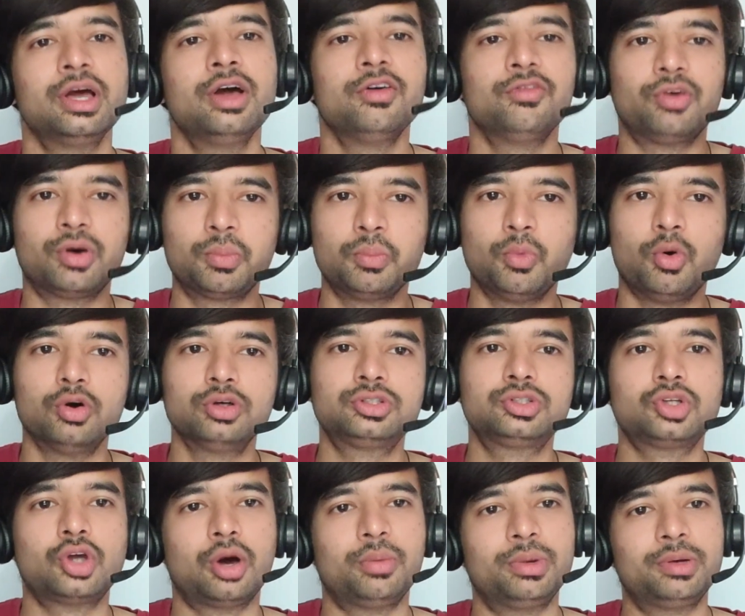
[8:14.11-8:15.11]
for
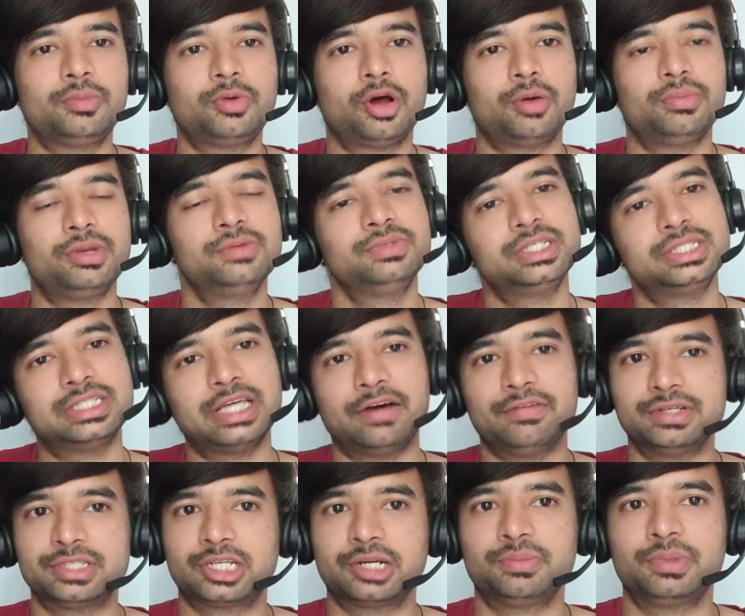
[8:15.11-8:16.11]
most common problems in
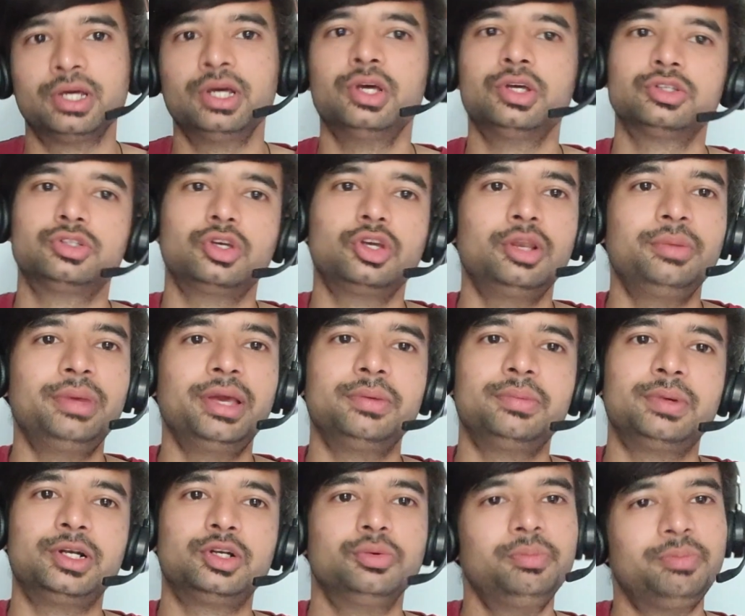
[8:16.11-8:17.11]
JavaScript. So you'll be
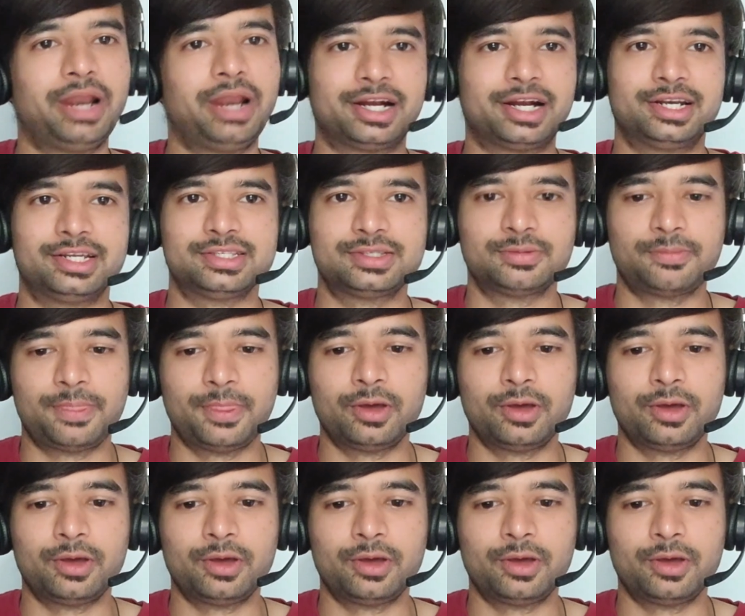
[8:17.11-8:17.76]
able to practice.